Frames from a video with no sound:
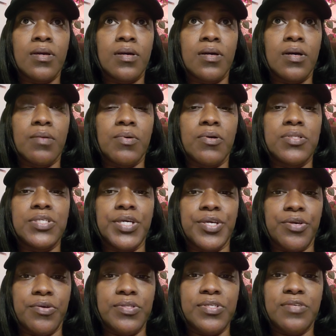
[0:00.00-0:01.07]
going to take
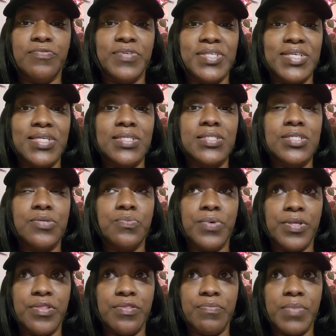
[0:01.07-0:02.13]
you into the facility
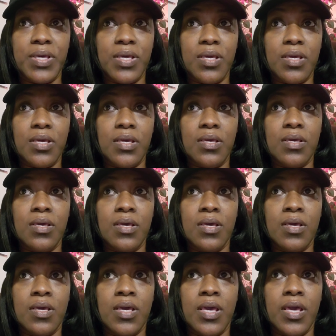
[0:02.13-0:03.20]
with me,
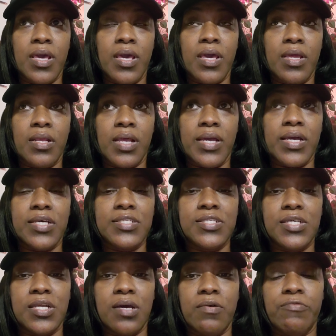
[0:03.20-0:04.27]
and like I
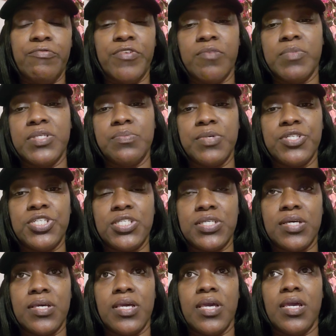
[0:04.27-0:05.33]
said, I'll film as much as
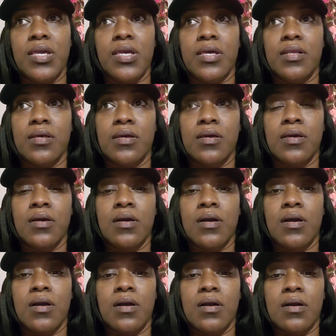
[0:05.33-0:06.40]
I can.
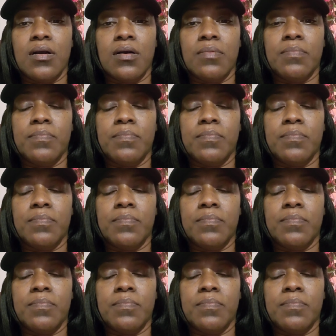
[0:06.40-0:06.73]
I